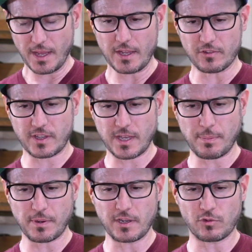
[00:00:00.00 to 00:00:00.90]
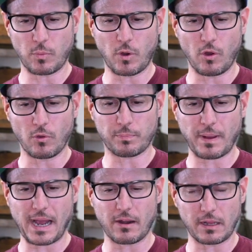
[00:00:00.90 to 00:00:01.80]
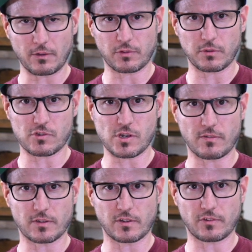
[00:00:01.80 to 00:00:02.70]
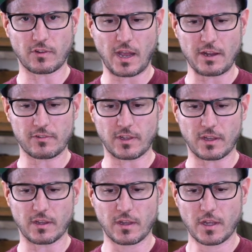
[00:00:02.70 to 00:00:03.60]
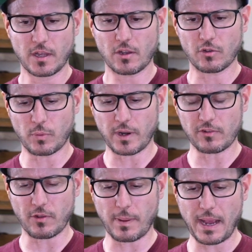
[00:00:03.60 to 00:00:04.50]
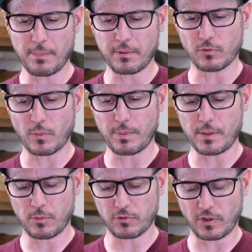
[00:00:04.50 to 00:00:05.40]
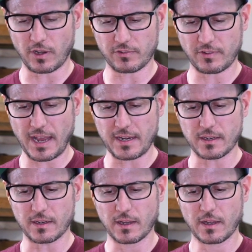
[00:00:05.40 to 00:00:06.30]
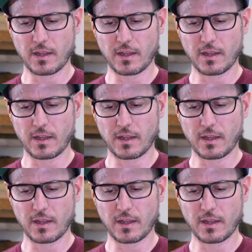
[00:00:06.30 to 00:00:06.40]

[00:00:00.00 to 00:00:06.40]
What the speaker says: is keeping these walls parallel to each other, these sides here, because what ends up happening is when people start sanding,